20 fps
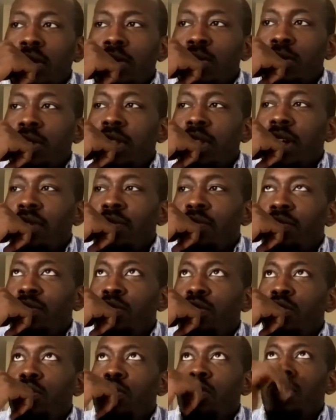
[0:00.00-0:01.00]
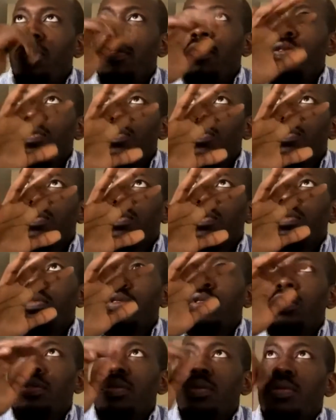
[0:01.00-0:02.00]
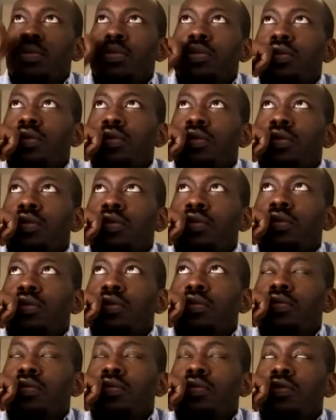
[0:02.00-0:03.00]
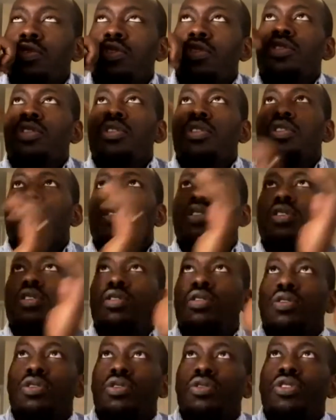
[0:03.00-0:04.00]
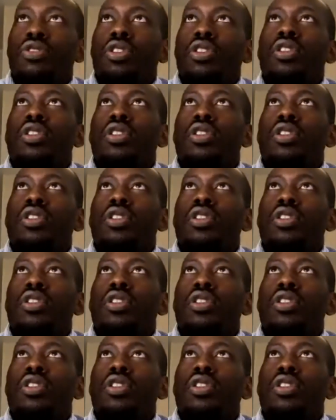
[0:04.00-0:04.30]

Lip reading: with that view of, you know, just the industry